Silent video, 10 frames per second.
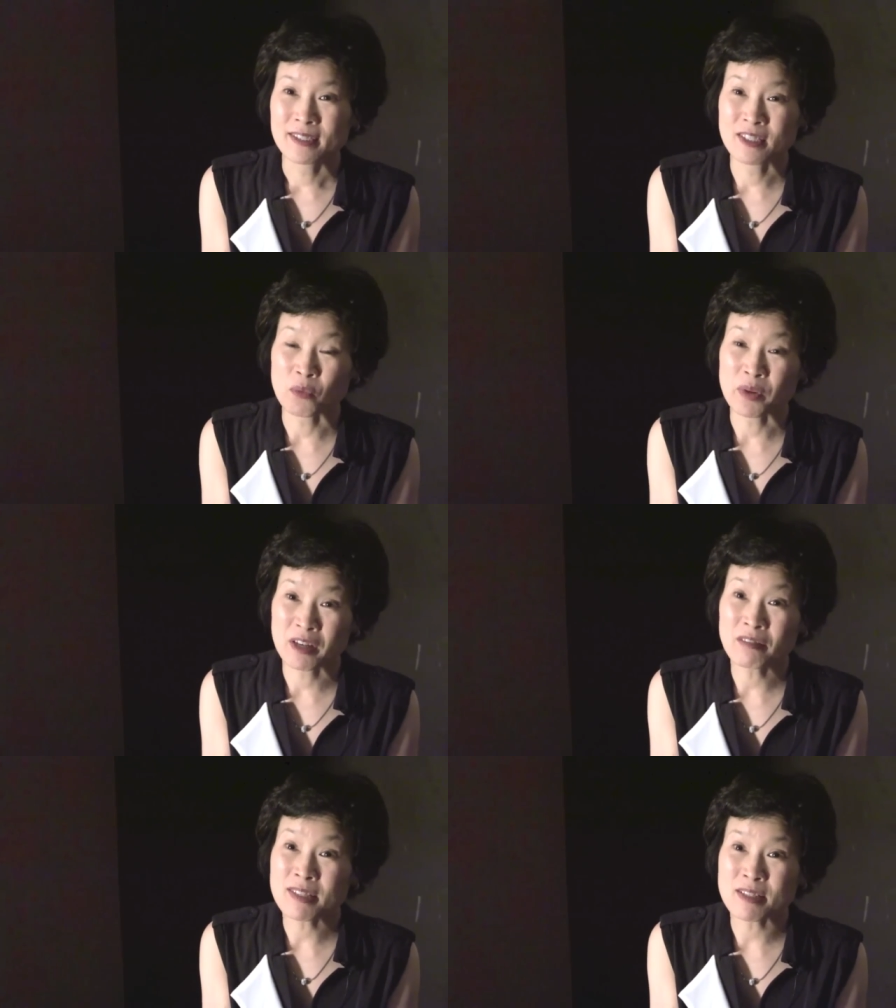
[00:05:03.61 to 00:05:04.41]
So
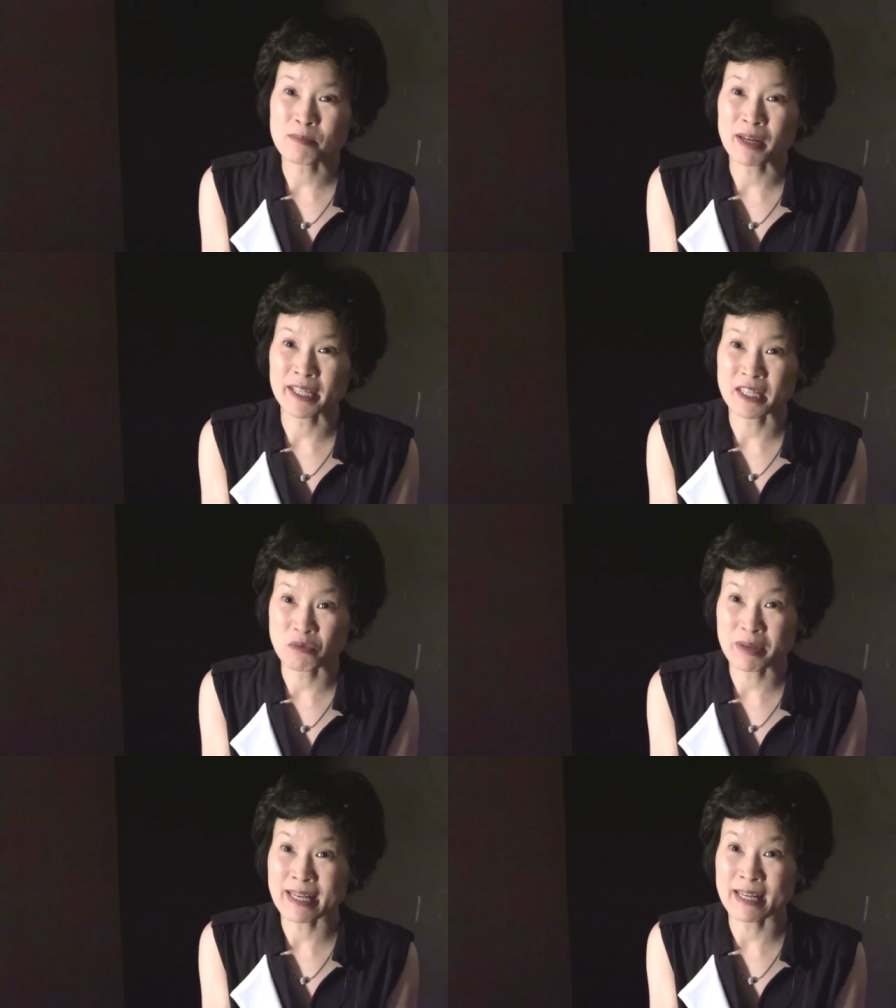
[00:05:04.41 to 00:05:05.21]
we call this
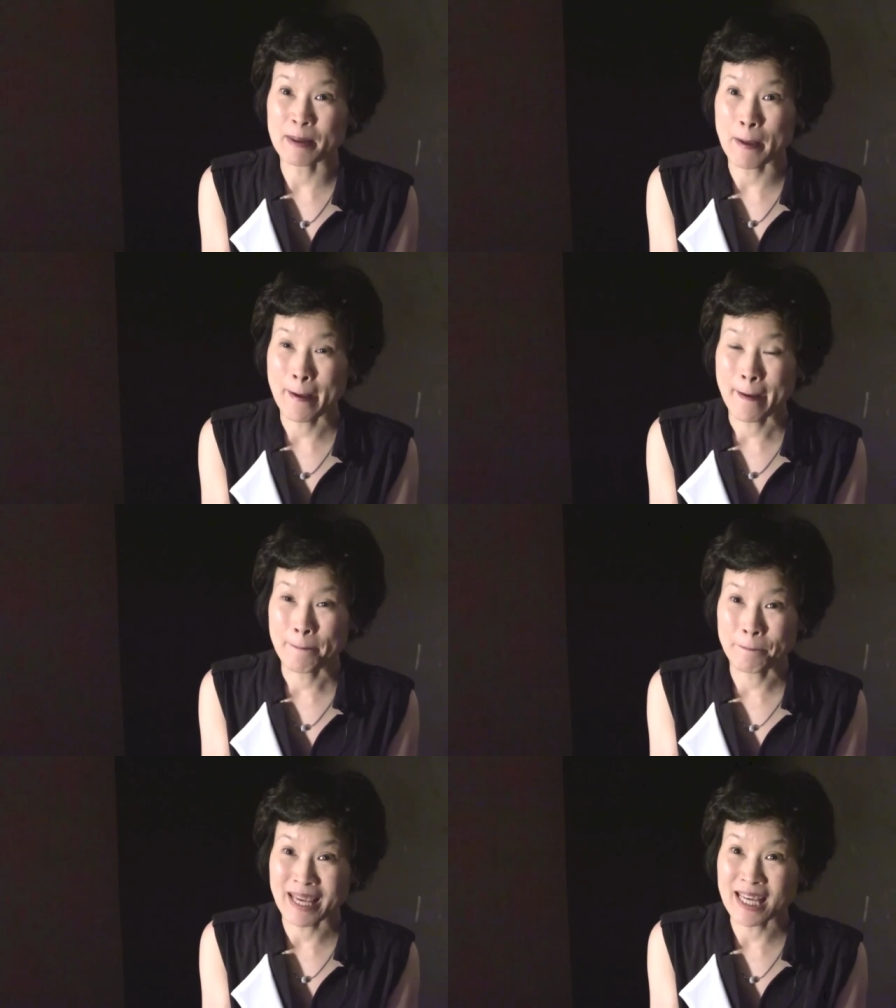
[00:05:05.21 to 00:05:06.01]
market really
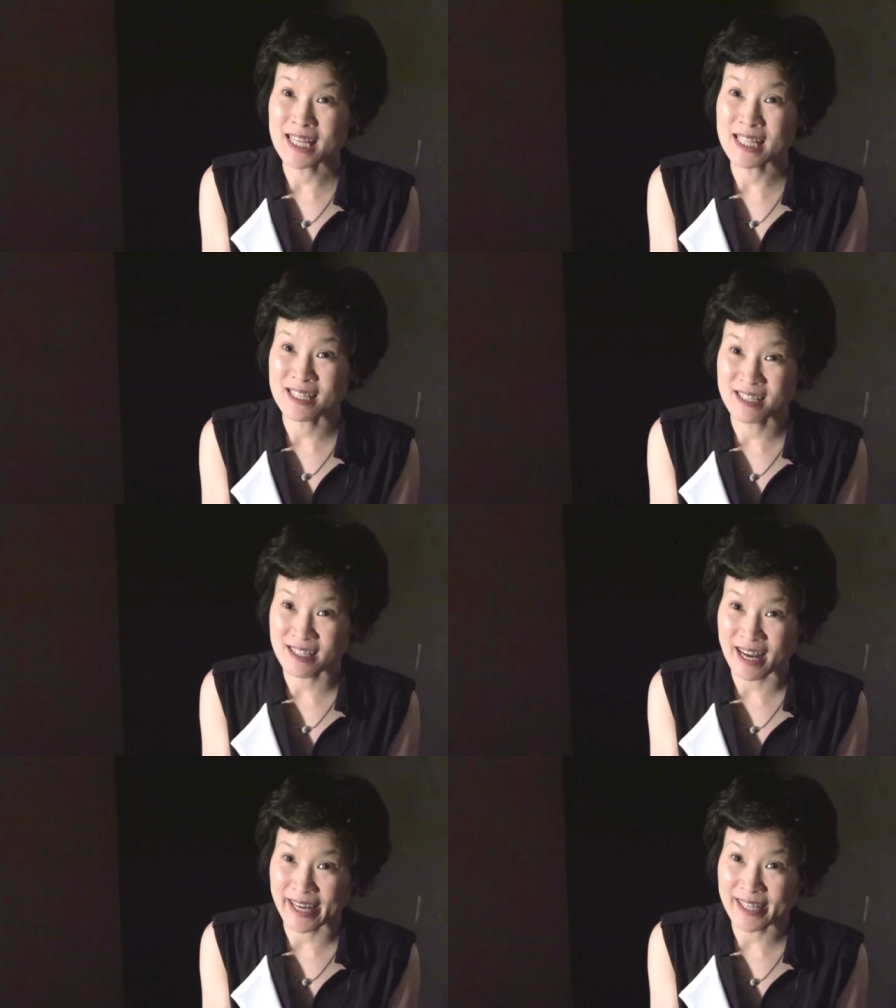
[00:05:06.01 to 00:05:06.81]
big in
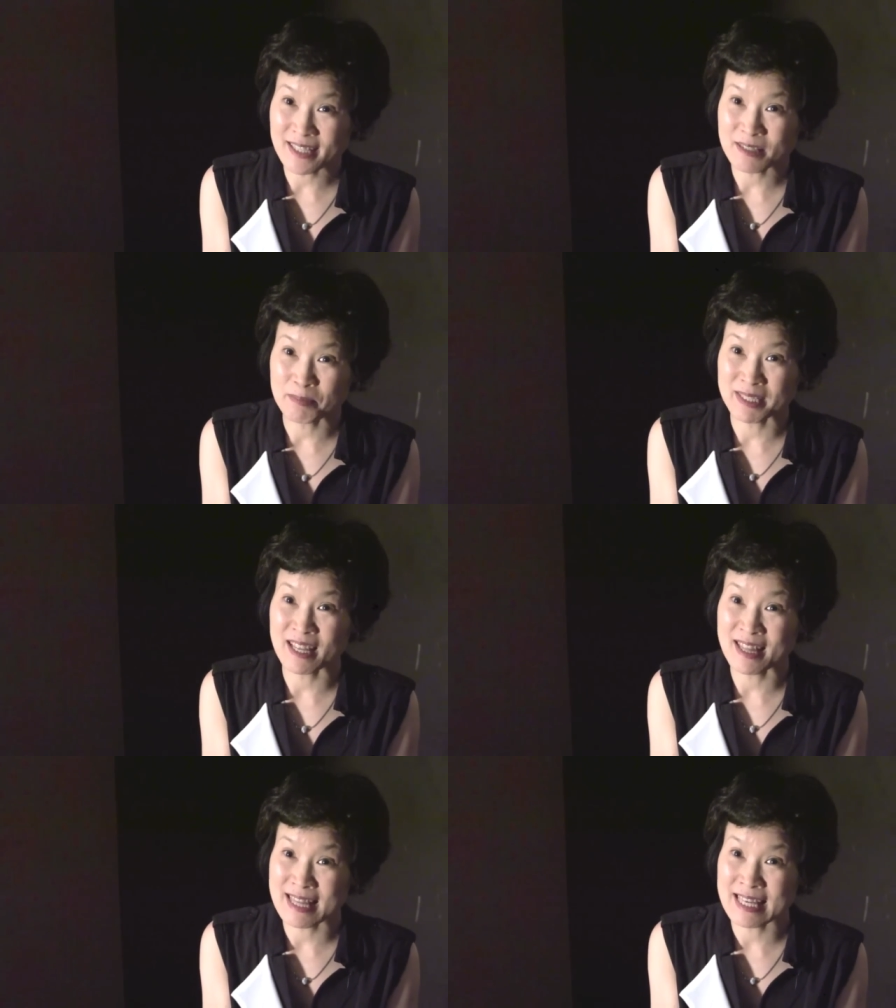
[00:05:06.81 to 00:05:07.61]
size
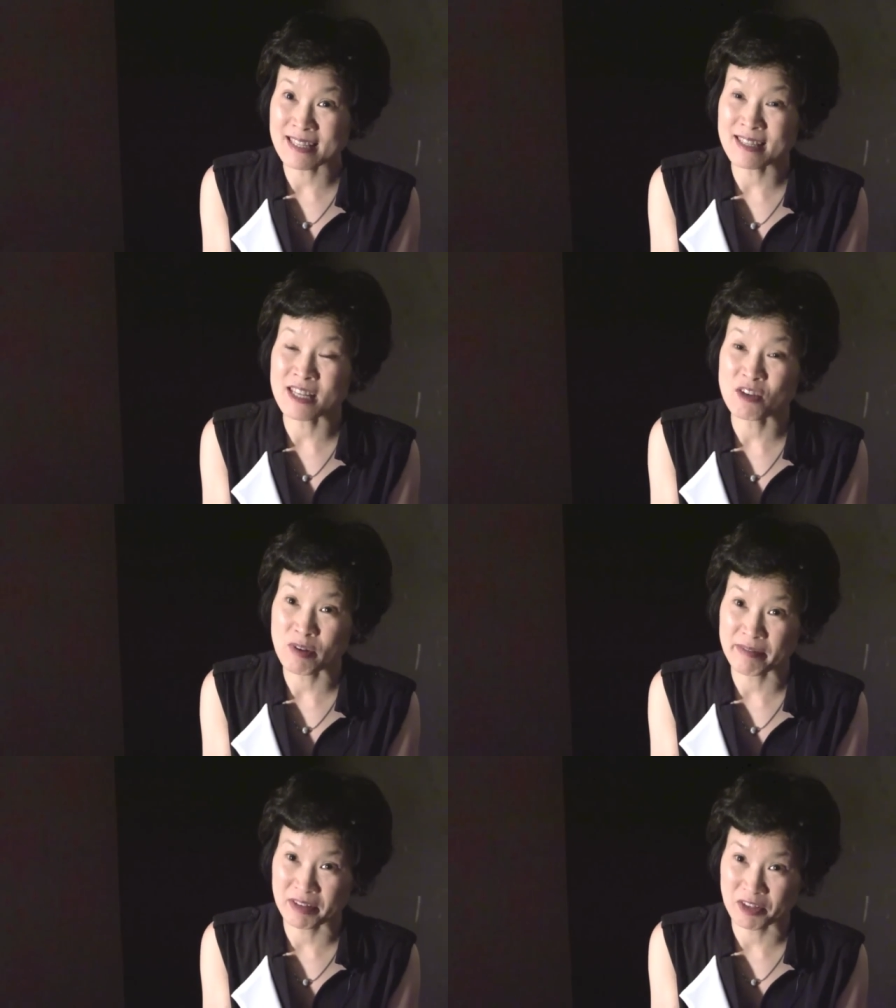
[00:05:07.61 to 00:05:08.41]
but thin
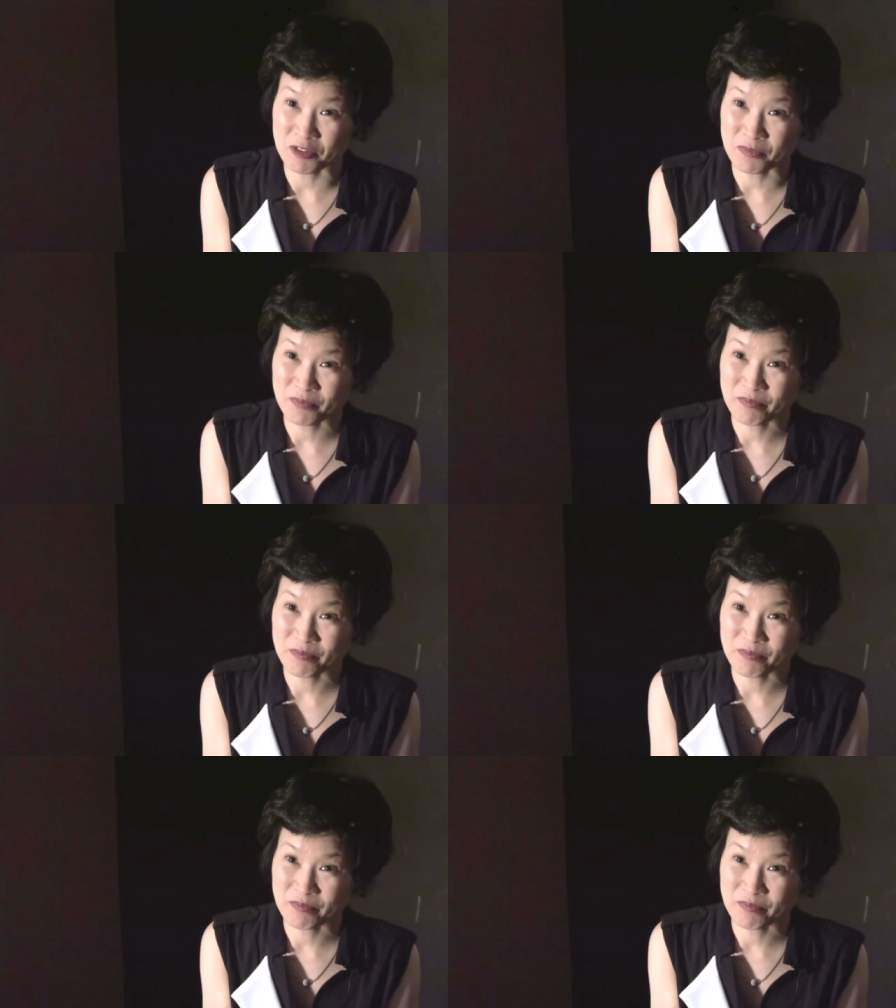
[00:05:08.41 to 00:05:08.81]
in revenue.